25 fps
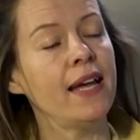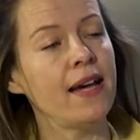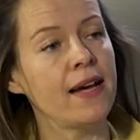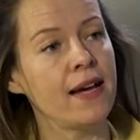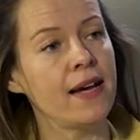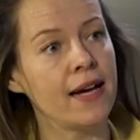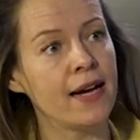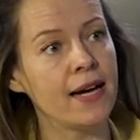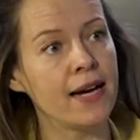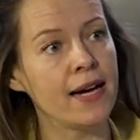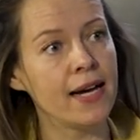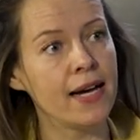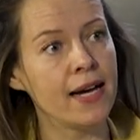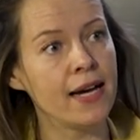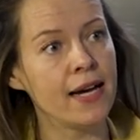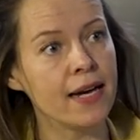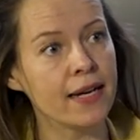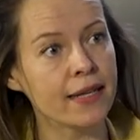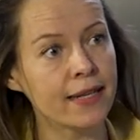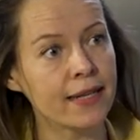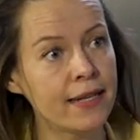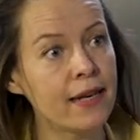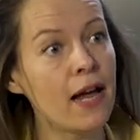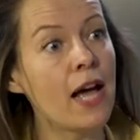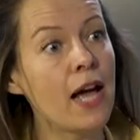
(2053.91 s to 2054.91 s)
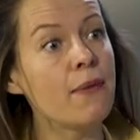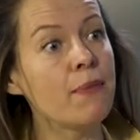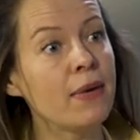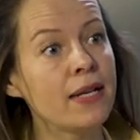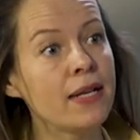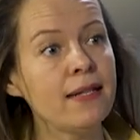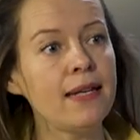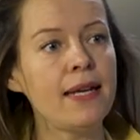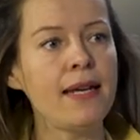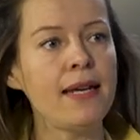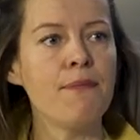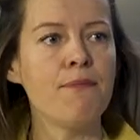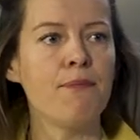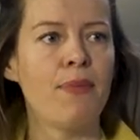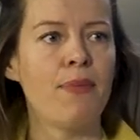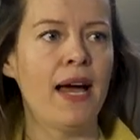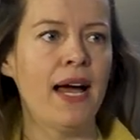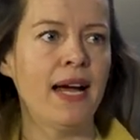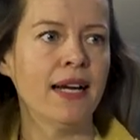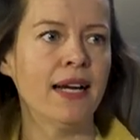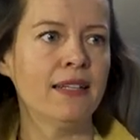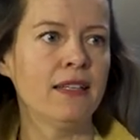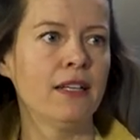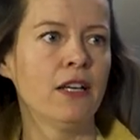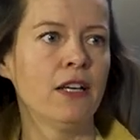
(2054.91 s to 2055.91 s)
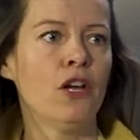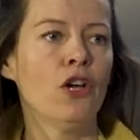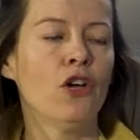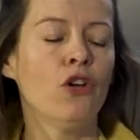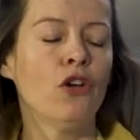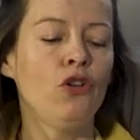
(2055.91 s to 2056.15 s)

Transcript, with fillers: uh, climate impact,